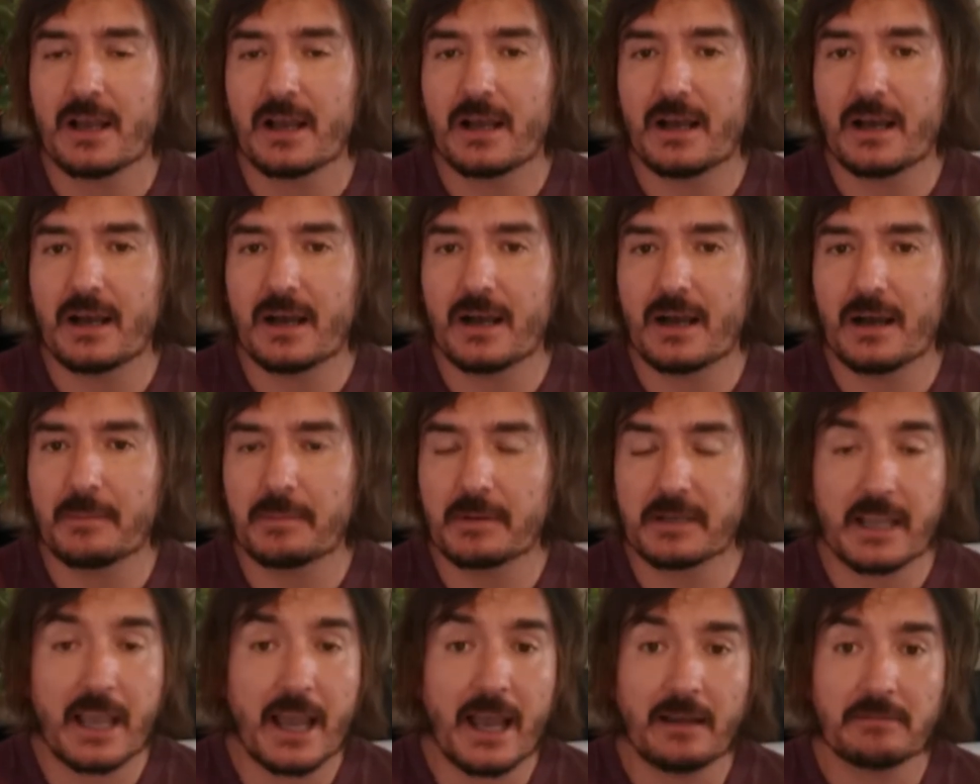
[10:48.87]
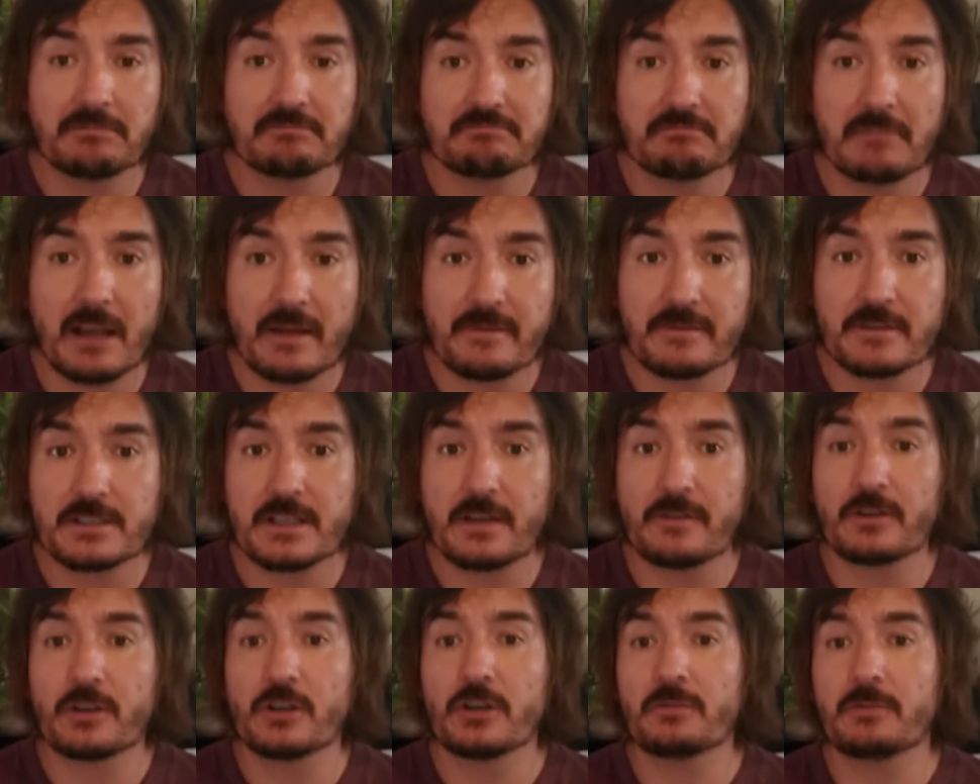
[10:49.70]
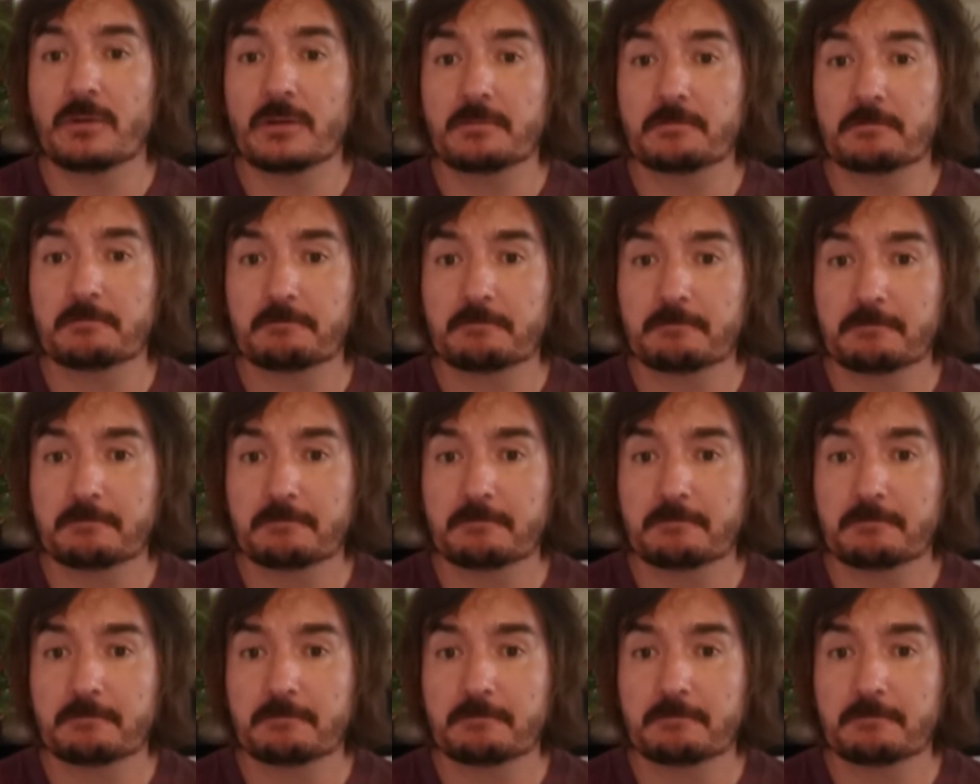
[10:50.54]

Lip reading: But yeah, have yourself a good one.